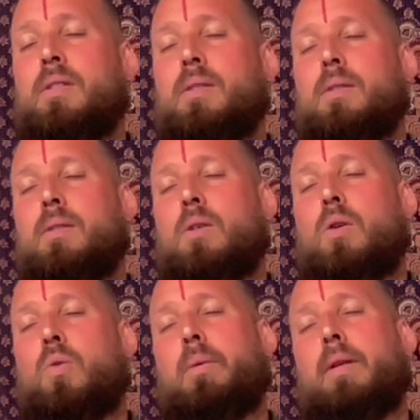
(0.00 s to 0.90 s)
So
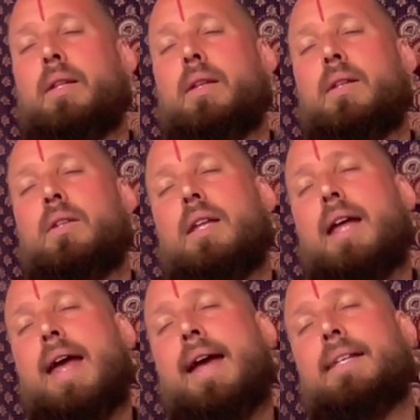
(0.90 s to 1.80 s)
we will
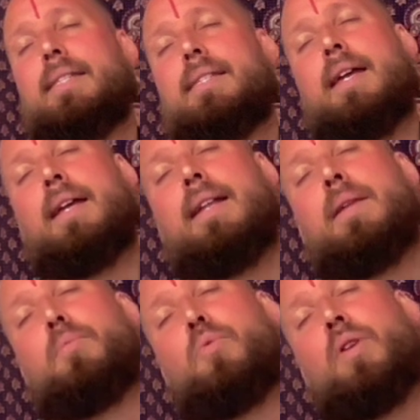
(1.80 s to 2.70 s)
exhale
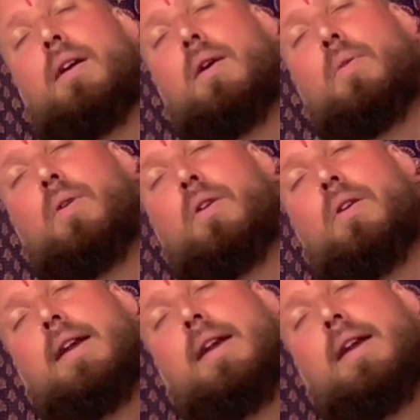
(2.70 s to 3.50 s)
and bring our